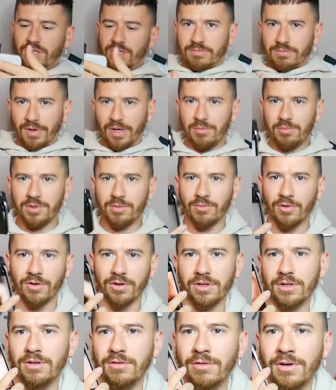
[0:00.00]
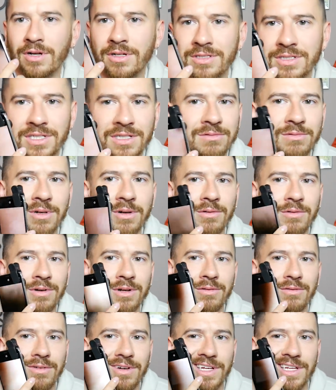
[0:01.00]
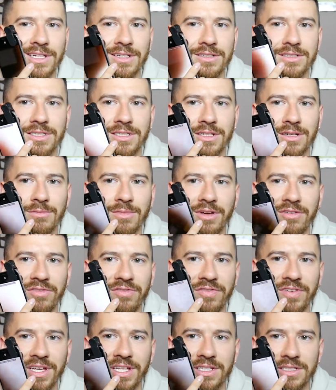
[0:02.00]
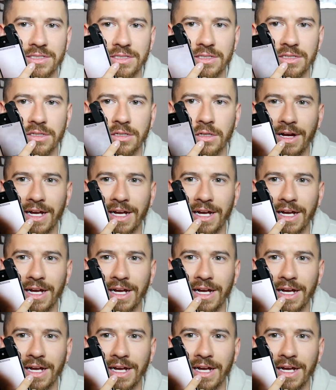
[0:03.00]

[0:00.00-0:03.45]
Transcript: This might be more than you want to see, but what can you see on my face?